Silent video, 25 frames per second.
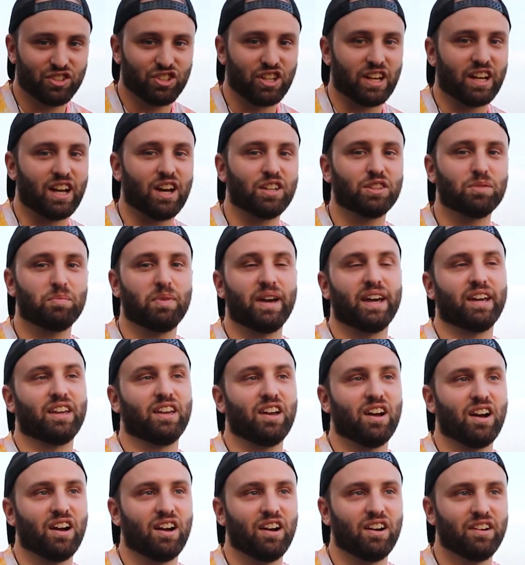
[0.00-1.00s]
check out the
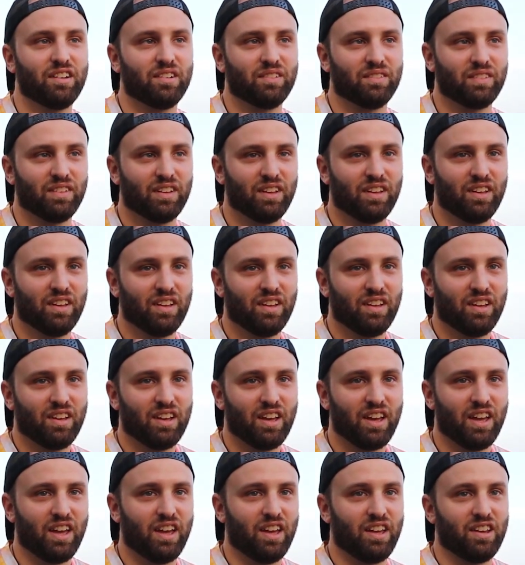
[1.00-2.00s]
backyard,
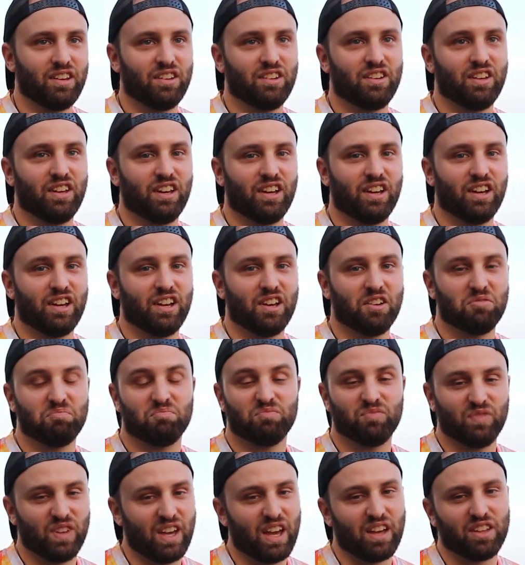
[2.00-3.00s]
and
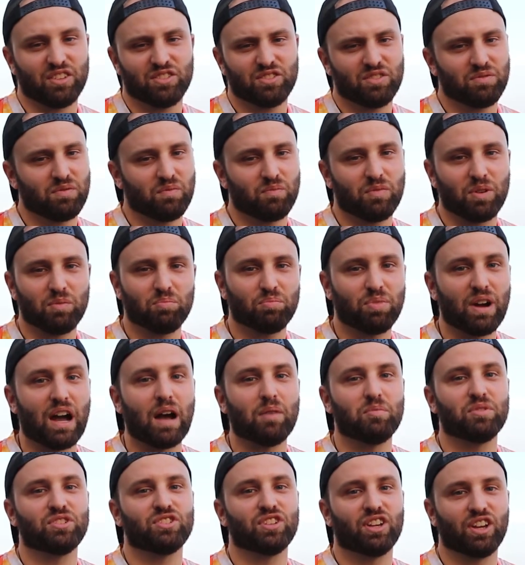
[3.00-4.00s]
it's
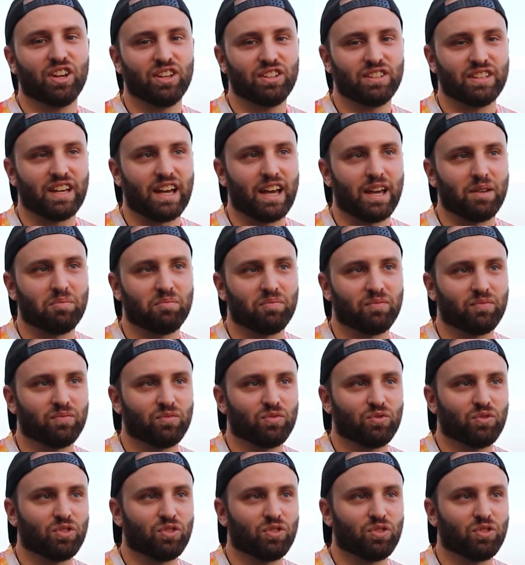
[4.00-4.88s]
promise a good time.